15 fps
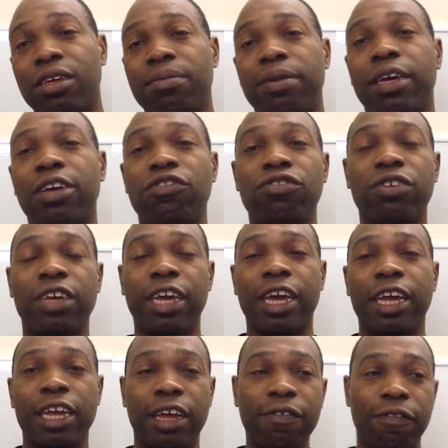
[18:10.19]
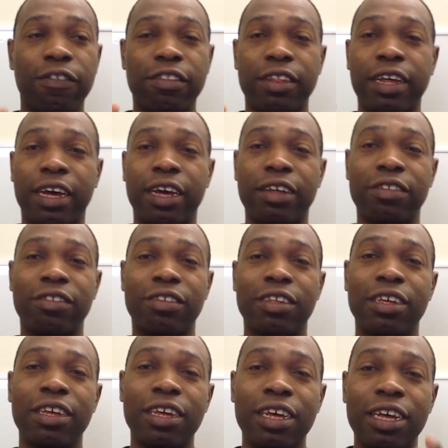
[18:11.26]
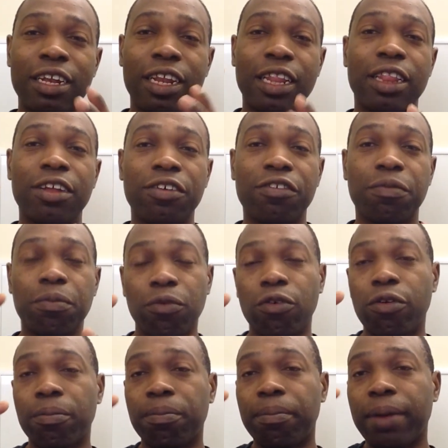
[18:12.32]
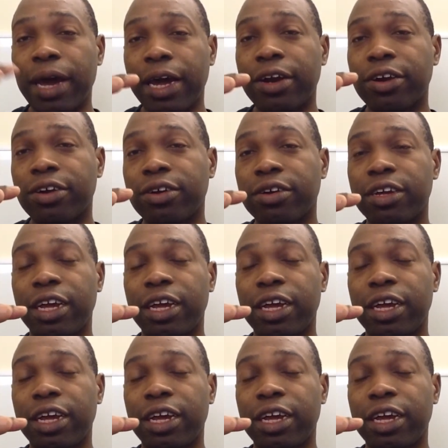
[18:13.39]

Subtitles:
because you can't emphasize that there's more matter